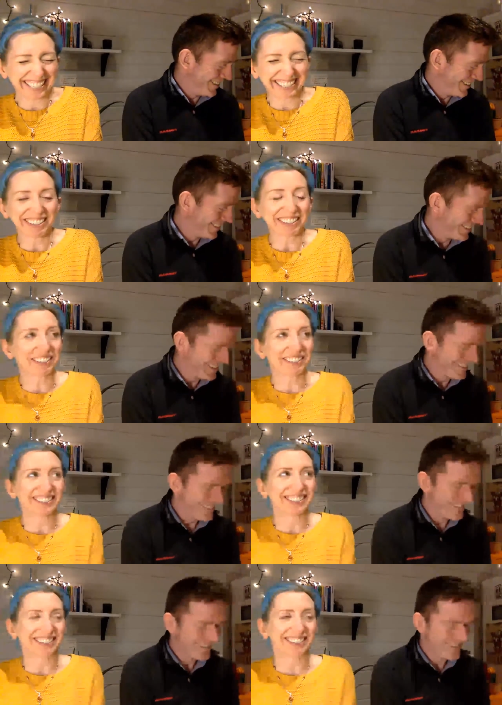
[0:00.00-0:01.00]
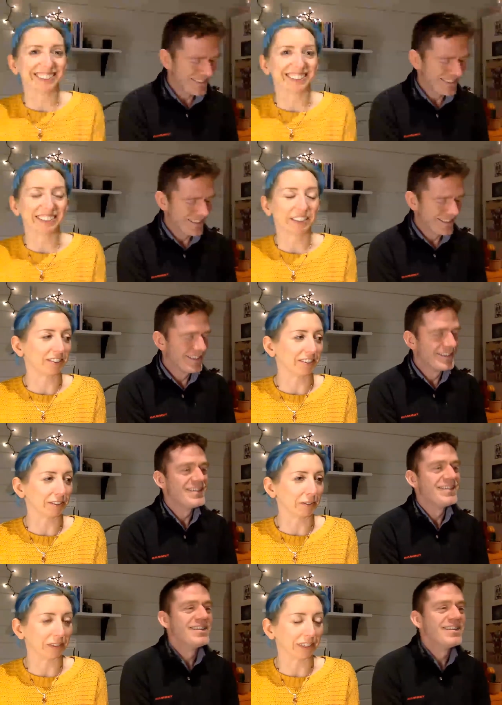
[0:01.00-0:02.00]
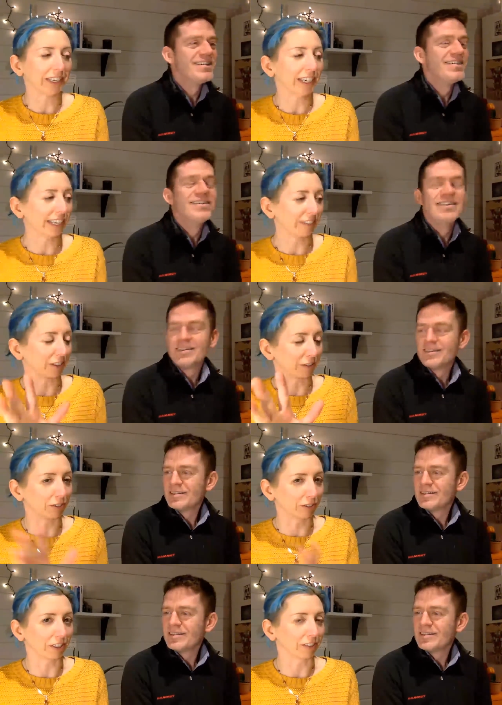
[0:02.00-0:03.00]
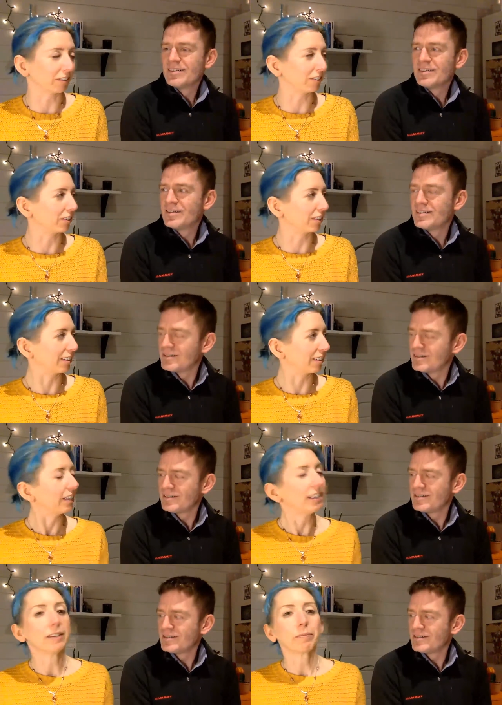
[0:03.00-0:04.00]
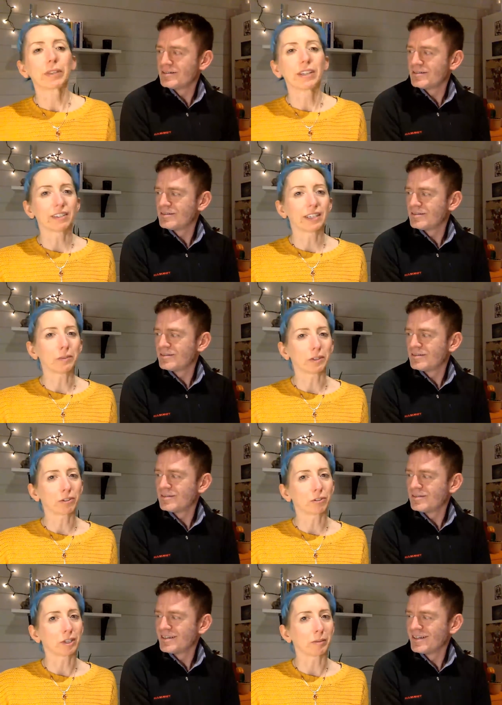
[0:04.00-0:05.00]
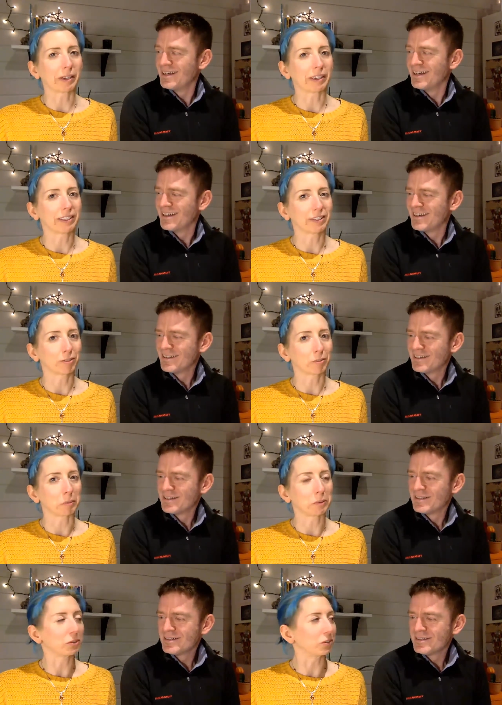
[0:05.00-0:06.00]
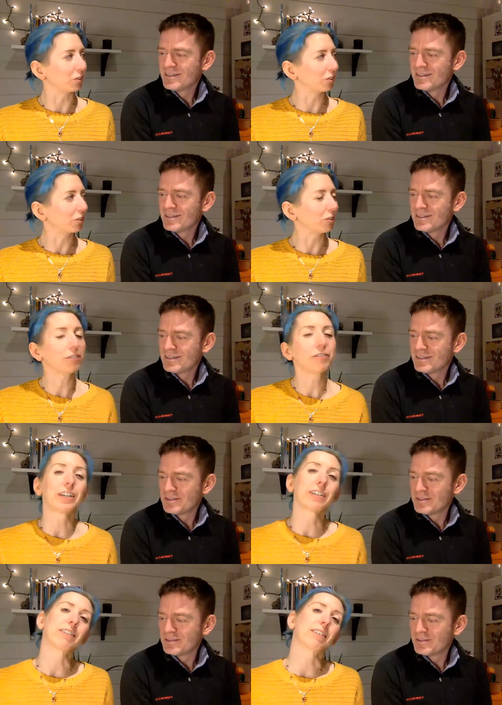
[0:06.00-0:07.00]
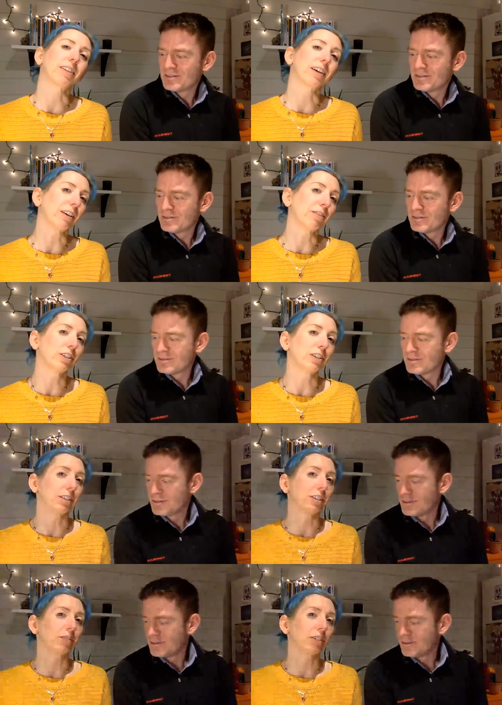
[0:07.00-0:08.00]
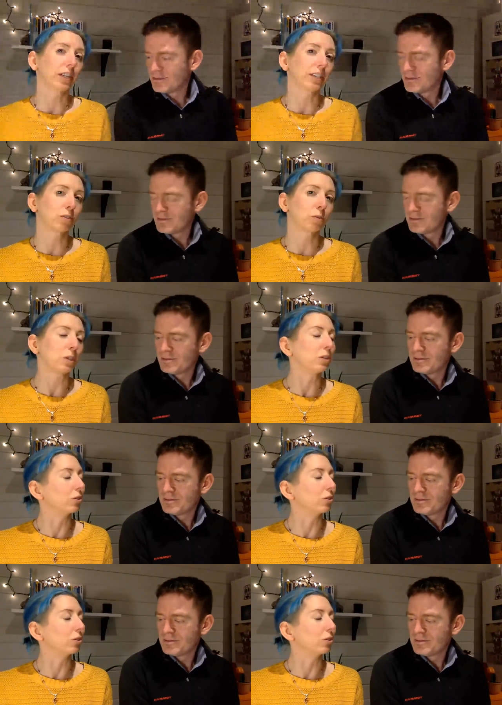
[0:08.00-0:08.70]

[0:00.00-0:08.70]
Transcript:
Speaker 1: I couldn't, I couldn't, I could not deal with having the wrong title underneath. Today we're talking about lessons from a book launch. All of the lessons that I have learned over the last week